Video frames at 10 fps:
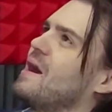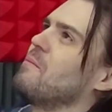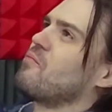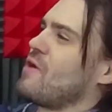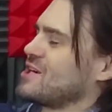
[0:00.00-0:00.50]

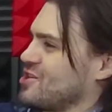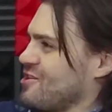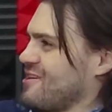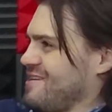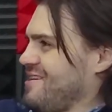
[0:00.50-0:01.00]

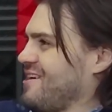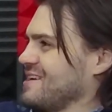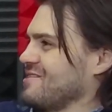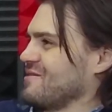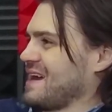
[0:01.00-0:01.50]
pressure on
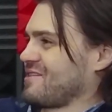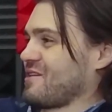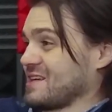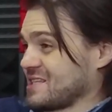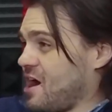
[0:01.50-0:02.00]
you that
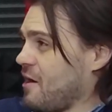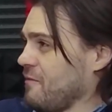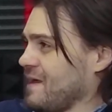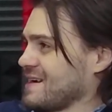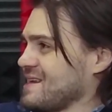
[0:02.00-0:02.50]
creates
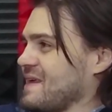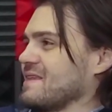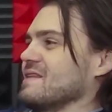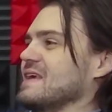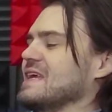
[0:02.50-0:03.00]
conflict and
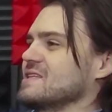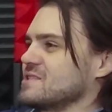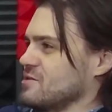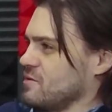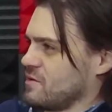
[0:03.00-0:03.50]
then leads
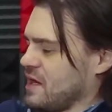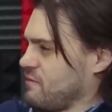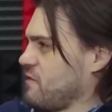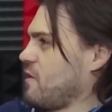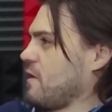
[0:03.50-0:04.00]
to kind
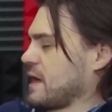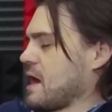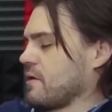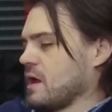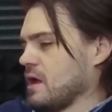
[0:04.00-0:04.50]
of a falling
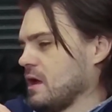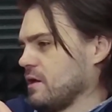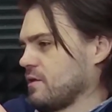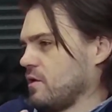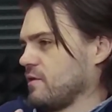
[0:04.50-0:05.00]
out.
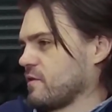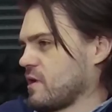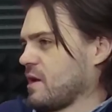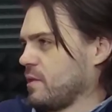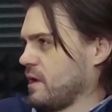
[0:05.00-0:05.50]
So if you're
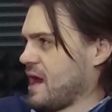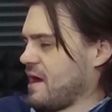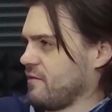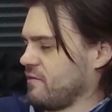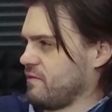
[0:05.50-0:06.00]
not able to
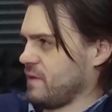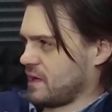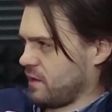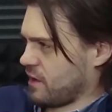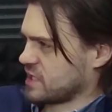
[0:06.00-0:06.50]
have a
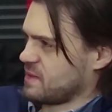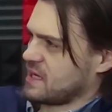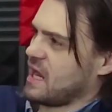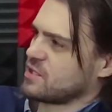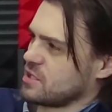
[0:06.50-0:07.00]
clear
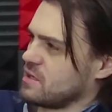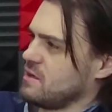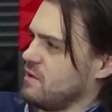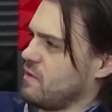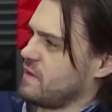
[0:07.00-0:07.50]
expectation
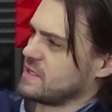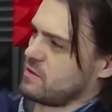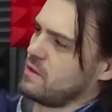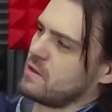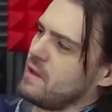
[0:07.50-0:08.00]
of what things are
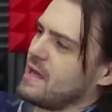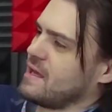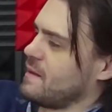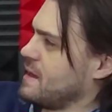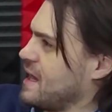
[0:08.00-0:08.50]
going to look
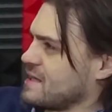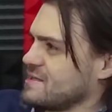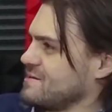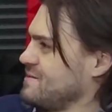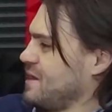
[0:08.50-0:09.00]
like in the next,